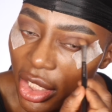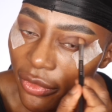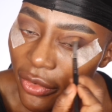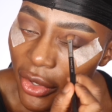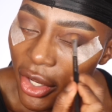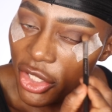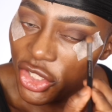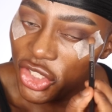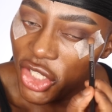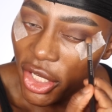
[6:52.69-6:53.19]
I've
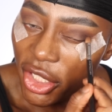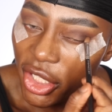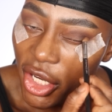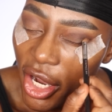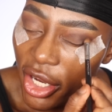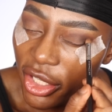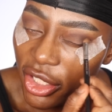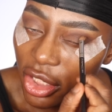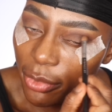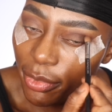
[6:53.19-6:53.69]
heard Jacket
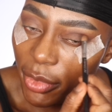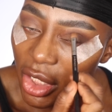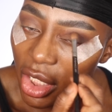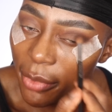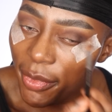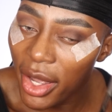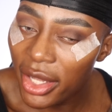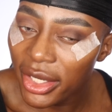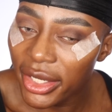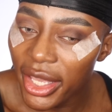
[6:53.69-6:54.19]
Anna speak
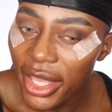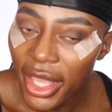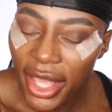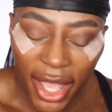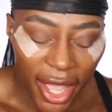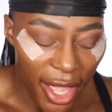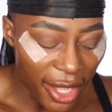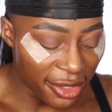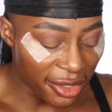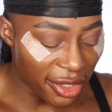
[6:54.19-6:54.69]
about it
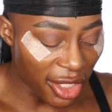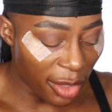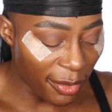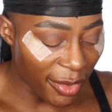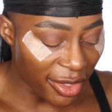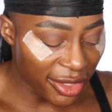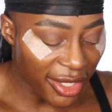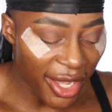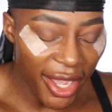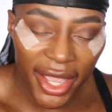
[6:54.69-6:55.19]
and
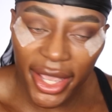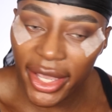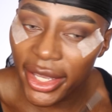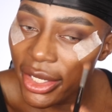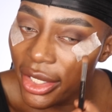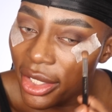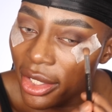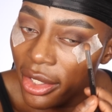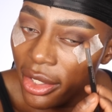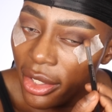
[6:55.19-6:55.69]
Nima
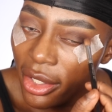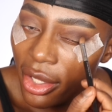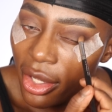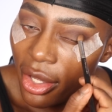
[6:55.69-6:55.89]
Tang.